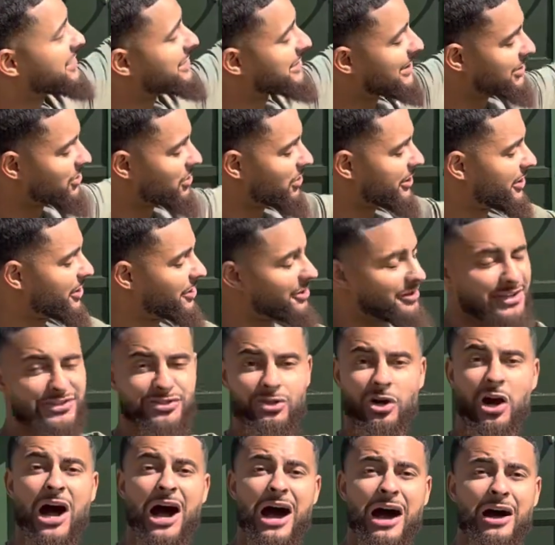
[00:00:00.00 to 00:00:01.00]
things on here. These
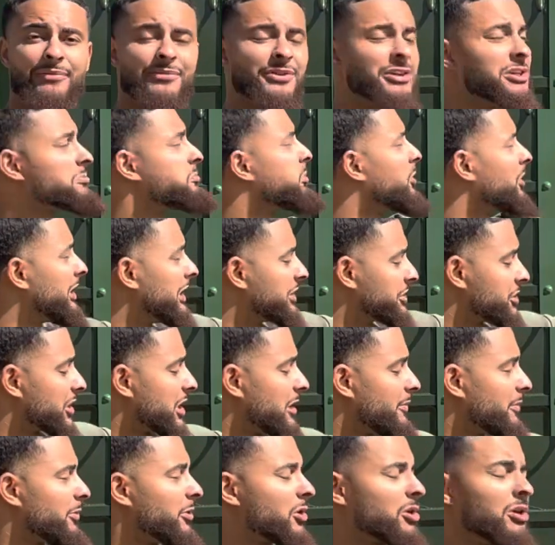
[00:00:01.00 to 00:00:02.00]
are obvious. Pull out your
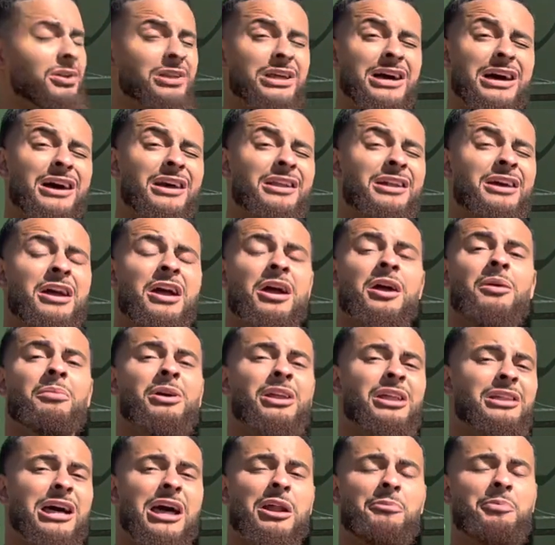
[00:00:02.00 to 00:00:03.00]
camera to book online. But
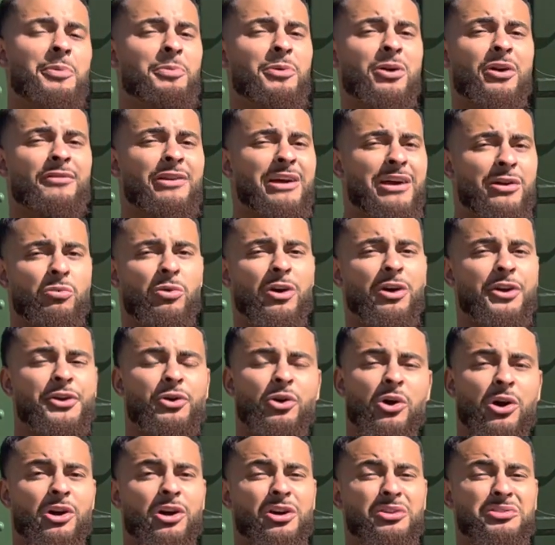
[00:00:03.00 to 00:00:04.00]
a lot of people don't even know how to work
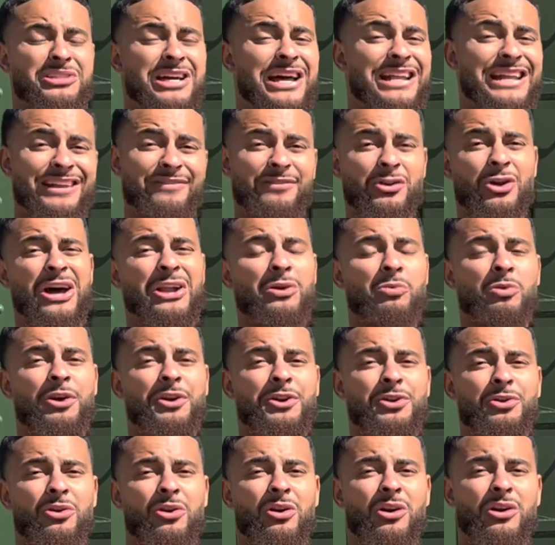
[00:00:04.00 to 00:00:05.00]
QR codes. I didn't even know how to work
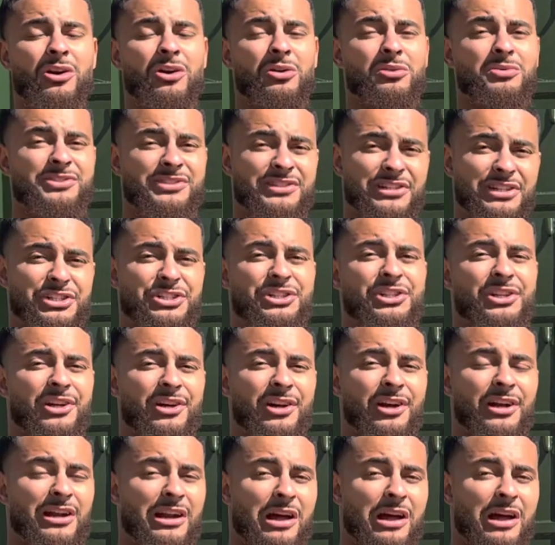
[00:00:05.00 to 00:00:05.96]
QR codes this year, and